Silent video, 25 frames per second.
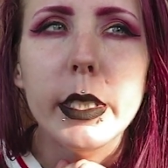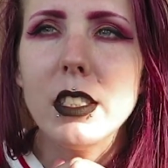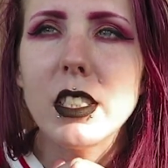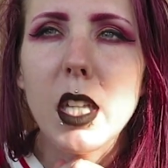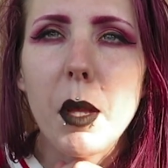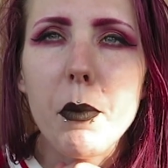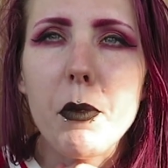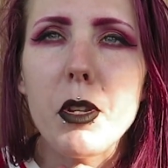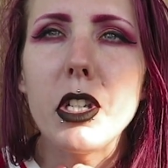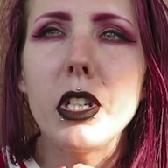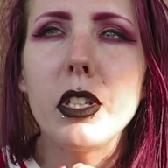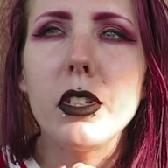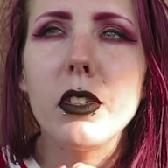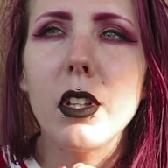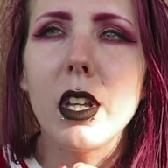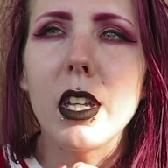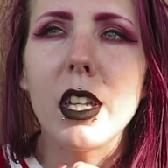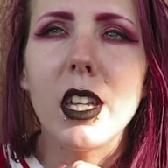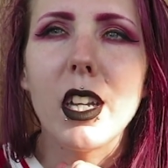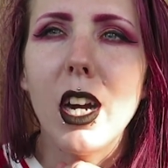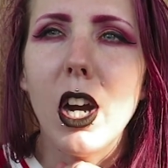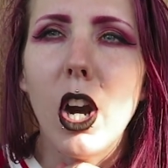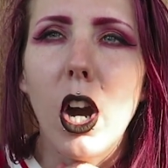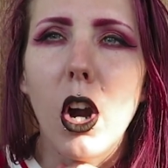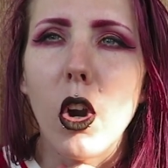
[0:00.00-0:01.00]
something
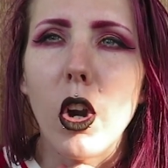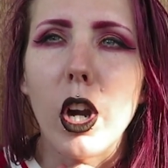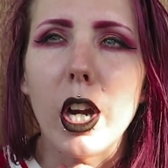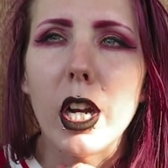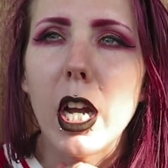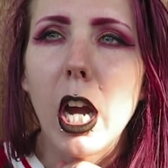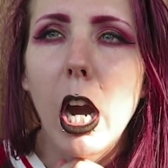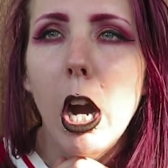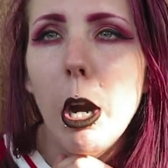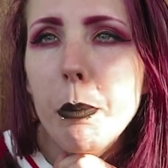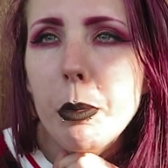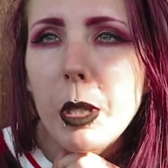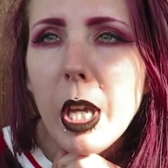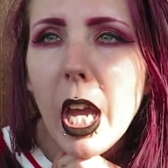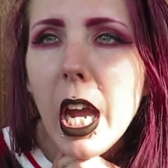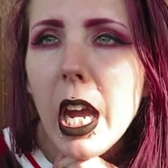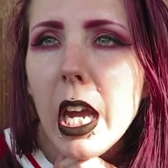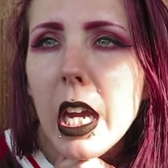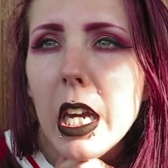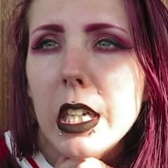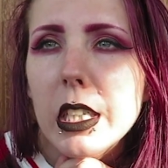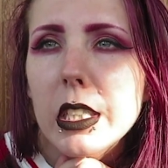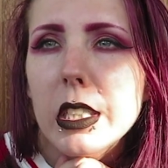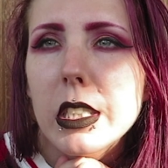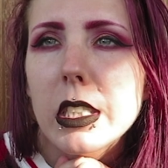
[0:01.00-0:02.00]
like our
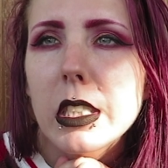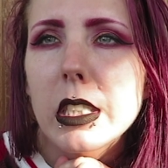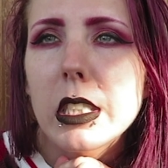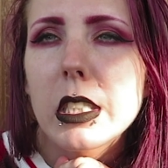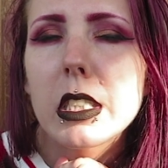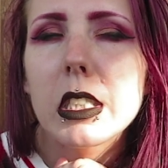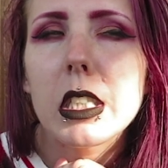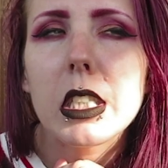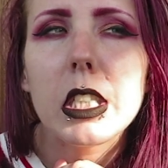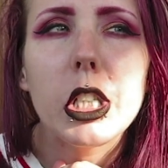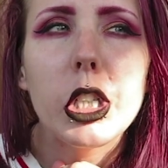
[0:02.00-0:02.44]
cupcakes.